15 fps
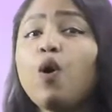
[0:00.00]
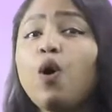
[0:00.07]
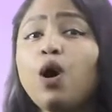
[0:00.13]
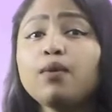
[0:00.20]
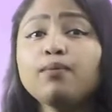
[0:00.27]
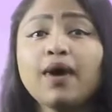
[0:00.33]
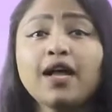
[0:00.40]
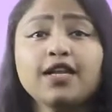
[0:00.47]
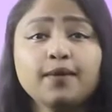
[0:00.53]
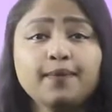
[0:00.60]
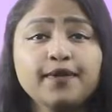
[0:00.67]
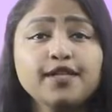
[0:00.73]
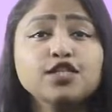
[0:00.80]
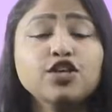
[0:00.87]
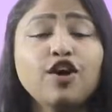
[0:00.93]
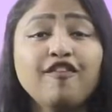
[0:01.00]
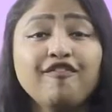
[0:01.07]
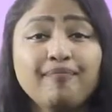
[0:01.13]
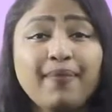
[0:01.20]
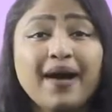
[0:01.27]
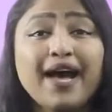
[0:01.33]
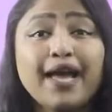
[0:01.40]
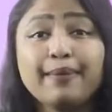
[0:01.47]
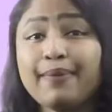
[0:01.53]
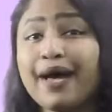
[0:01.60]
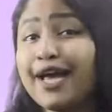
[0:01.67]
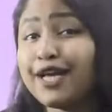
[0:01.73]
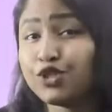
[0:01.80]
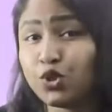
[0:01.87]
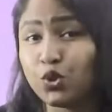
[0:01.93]
odd multiples of pi
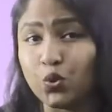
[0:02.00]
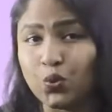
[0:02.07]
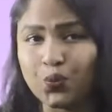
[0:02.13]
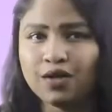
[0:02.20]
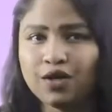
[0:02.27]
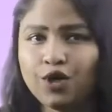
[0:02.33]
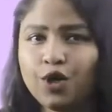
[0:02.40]
by 2.